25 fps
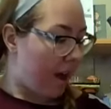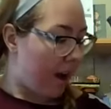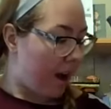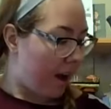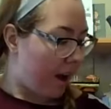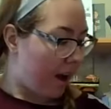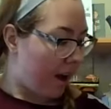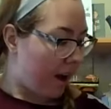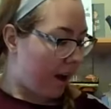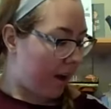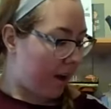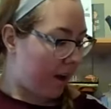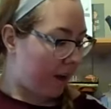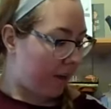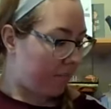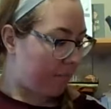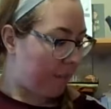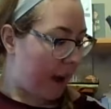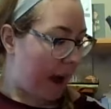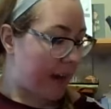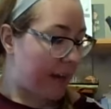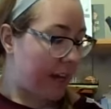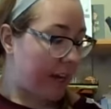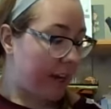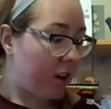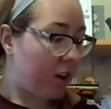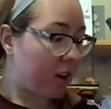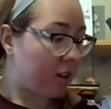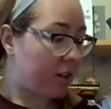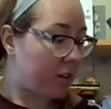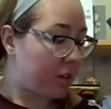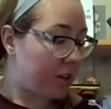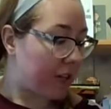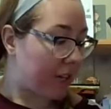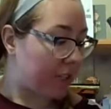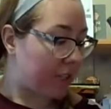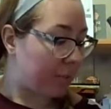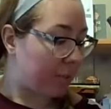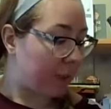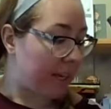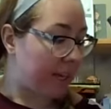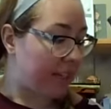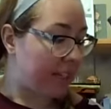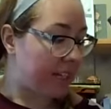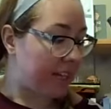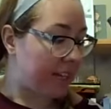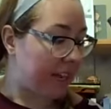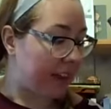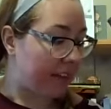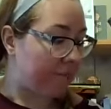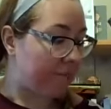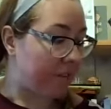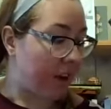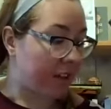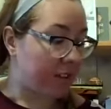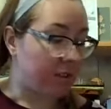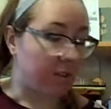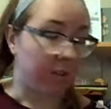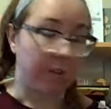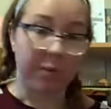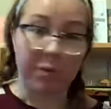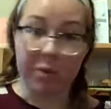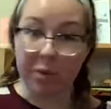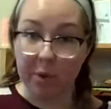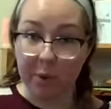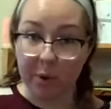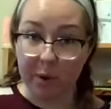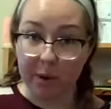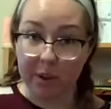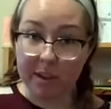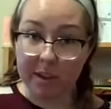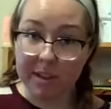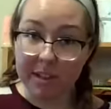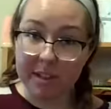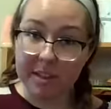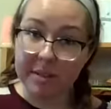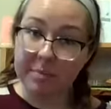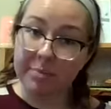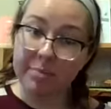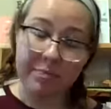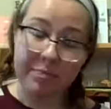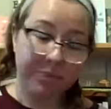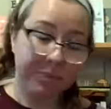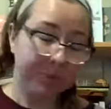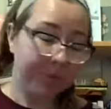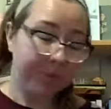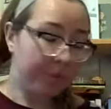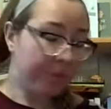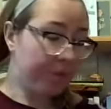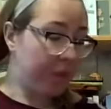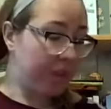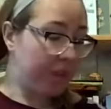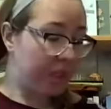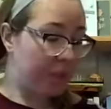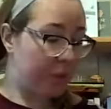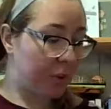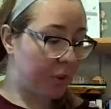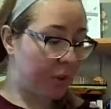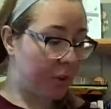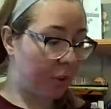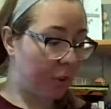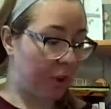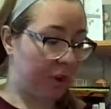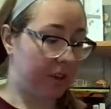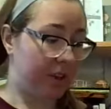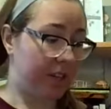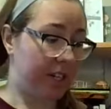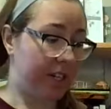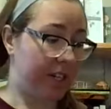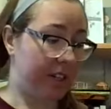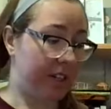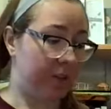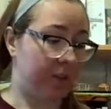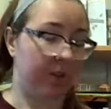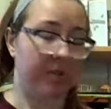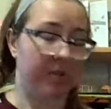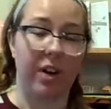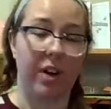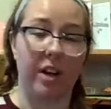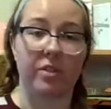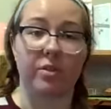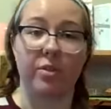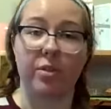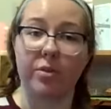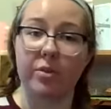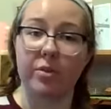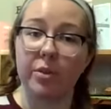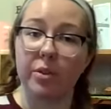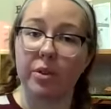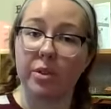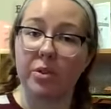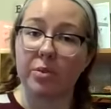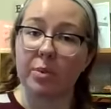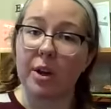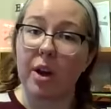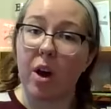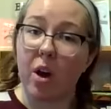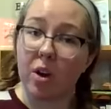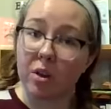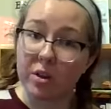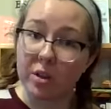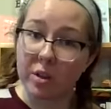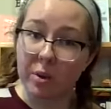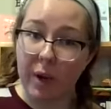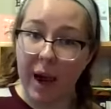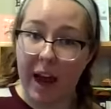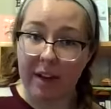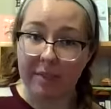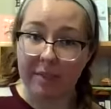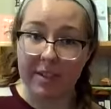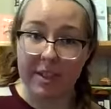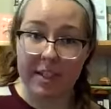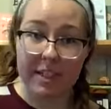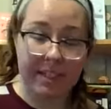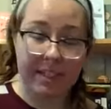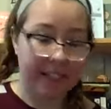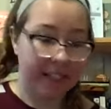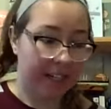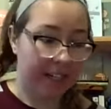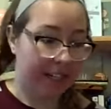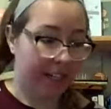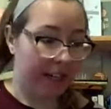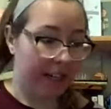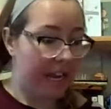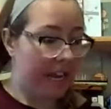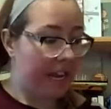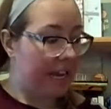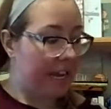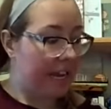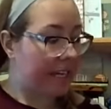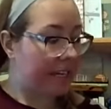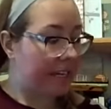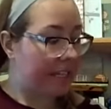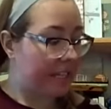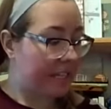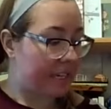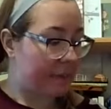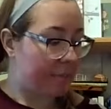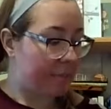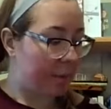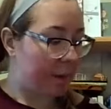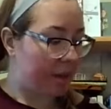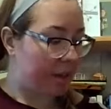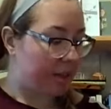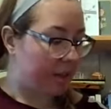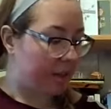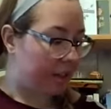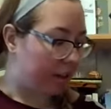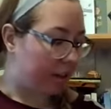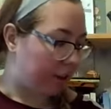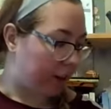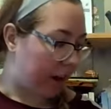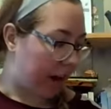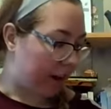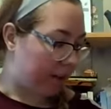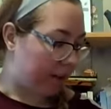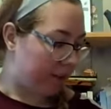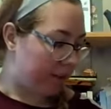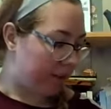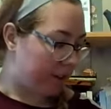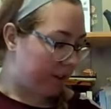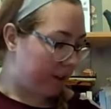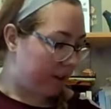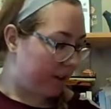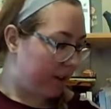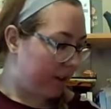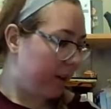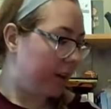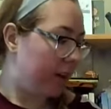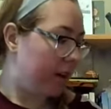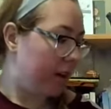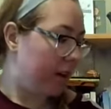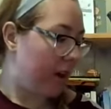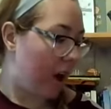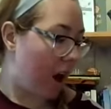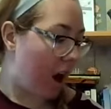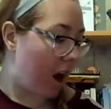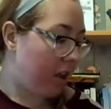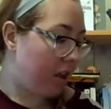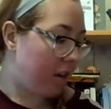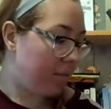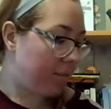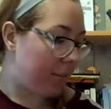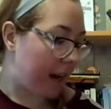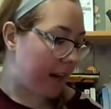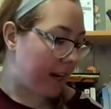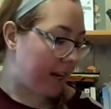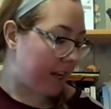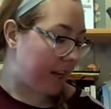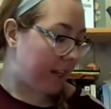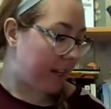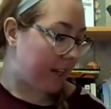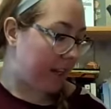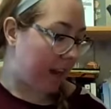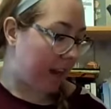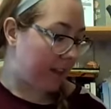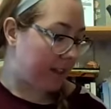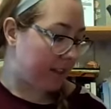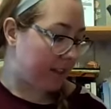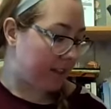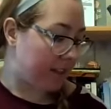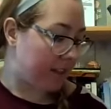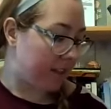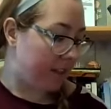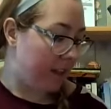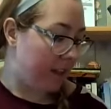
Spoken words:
Mining also takes place to get fossil fuels. So in order to get those fossil fuels, we also have to dig deep into the ground. Other mining gets